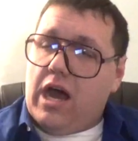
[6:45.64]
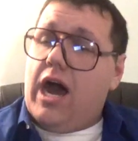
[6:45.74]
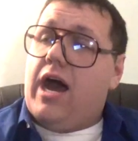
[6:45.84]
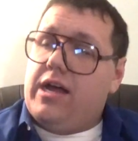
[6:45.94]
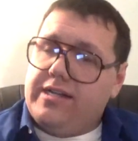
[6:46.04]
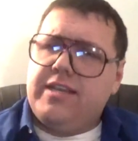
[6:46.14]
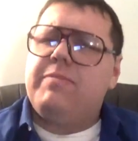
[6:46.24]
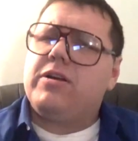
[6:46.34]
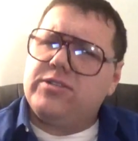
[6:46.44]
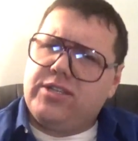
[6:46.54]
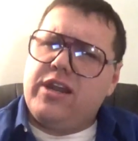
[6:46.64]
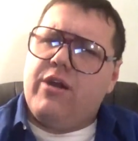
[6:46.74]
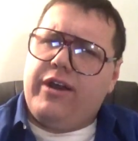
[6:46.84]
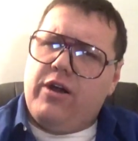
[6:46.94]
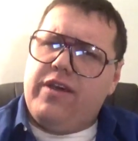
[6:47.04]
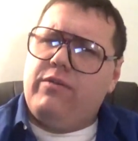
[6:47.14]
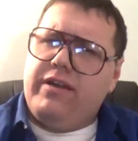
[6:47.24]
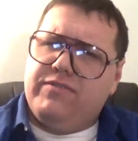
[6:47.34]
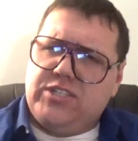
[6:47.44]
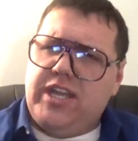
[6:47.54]
Ah, a typical scenario that
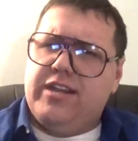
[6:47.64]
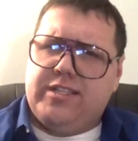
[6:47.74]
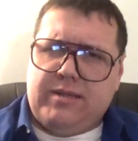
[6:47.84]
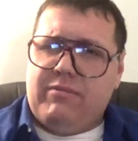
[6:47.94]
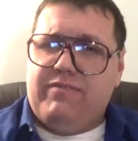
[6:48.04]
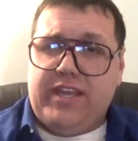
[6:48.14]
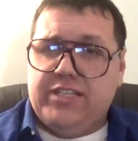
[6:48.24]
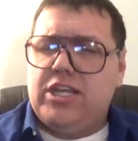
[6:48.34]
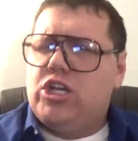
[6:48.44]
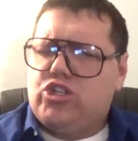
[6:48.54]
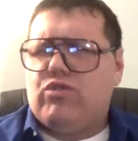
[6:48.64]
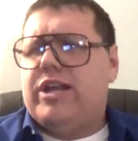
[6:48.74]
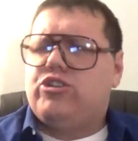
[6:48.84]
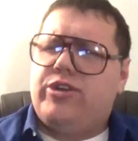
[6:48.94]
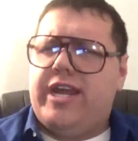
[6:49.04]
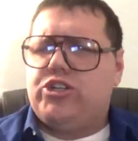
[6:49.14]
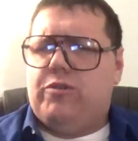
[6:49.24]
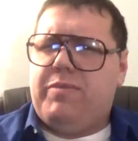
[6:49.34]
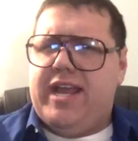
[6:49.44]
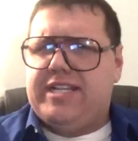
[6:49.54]
we've seen in some of these Stranger
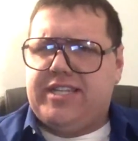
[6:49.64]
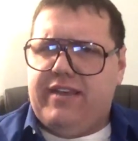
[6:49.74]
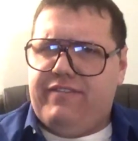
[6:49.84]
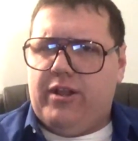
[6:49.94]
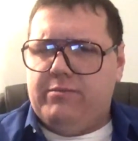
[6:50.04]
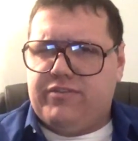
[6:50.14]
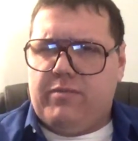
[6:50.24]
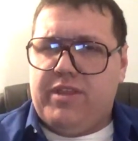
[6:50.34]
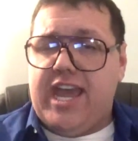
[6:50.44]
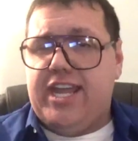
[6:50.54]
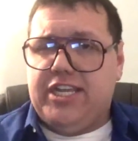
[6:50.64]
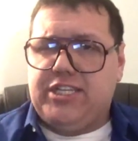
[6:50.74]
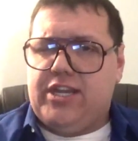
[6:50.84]
Danger PSA films from the 80s and